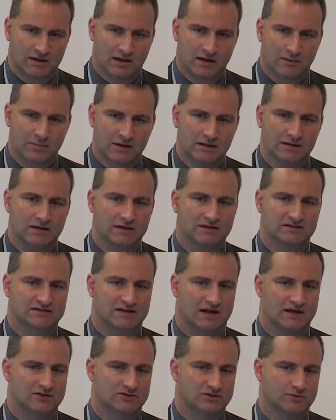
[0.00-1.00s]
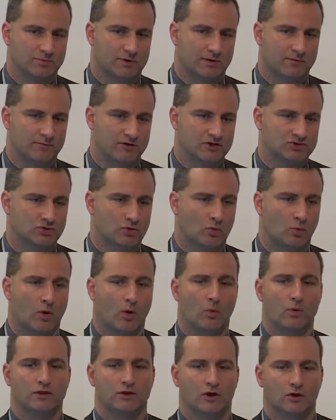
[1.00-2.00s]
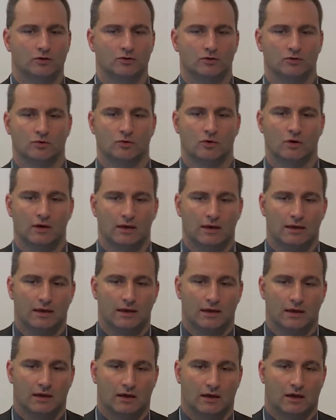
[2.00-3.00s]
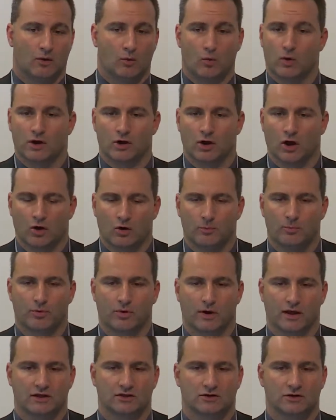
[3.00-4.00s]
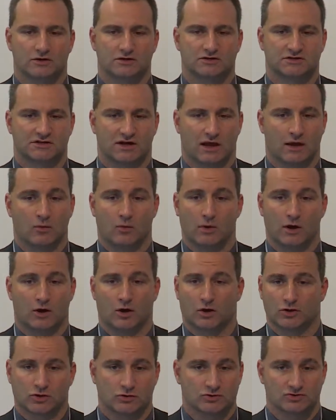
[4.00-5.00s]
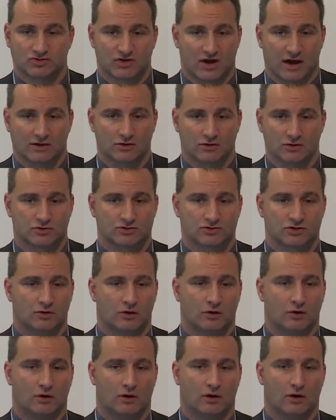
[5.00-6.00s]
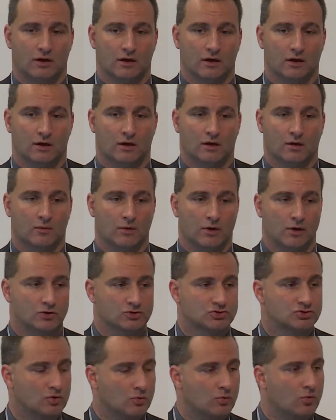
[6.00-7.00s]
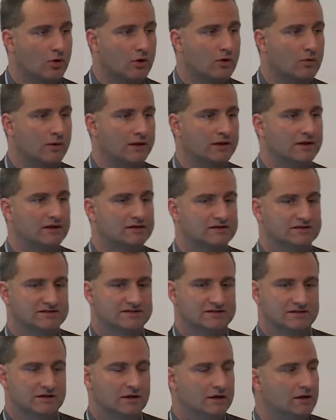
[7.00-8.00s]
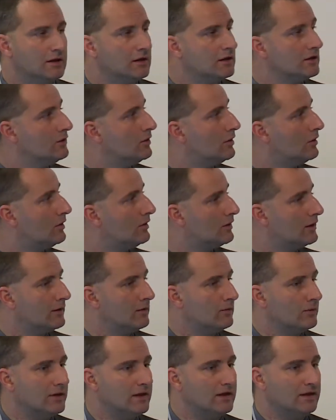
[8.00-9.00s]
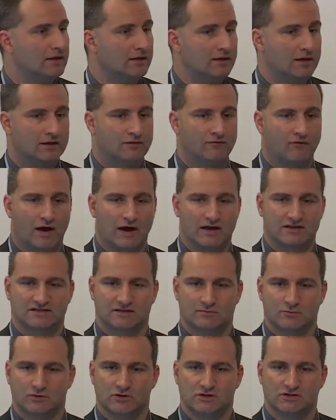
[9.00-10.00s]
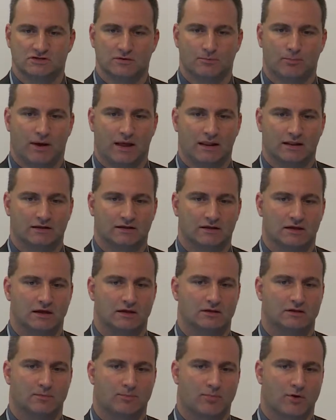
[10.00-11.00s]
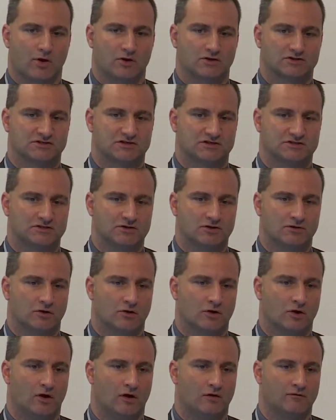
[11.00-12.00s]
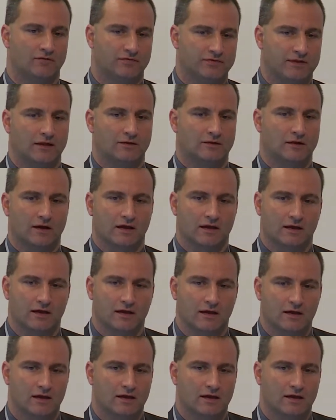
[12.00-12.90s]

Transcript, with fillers: and the building site supervision. What we don't do, uh, we're not operators and we're not constructors. So uh, we also work when it's, you know, uh, we advise the municipality in the process, you know, of tendering